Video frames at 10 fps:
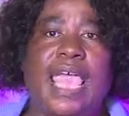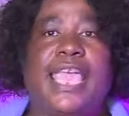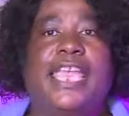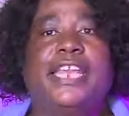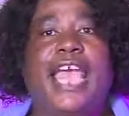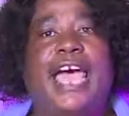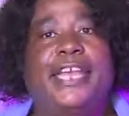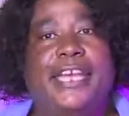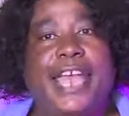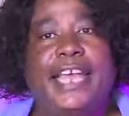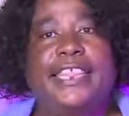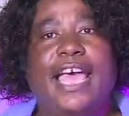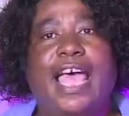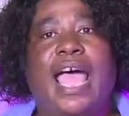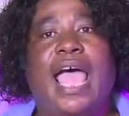in
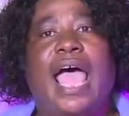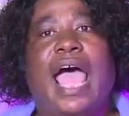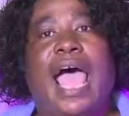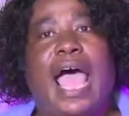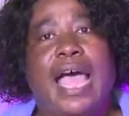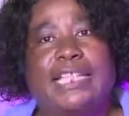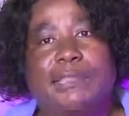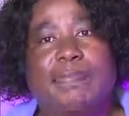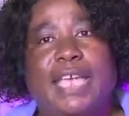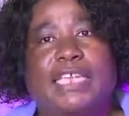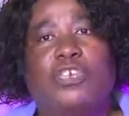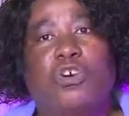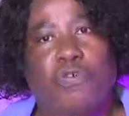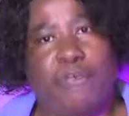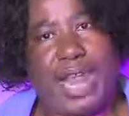another aspect
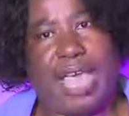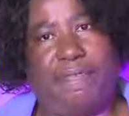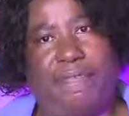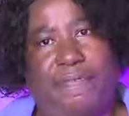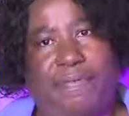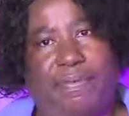of life.